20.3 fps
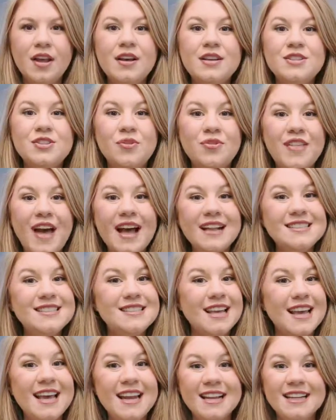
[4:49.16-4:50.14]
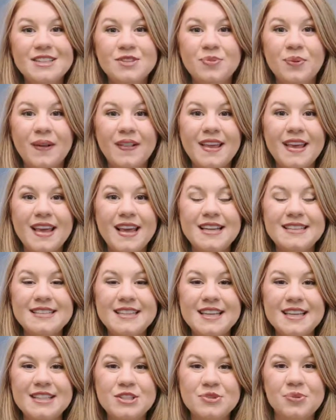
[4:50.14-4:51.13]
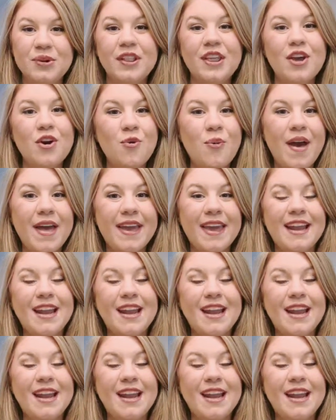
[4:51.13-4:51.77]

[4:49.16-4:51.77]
So that's it. It's really easy, it's really quick,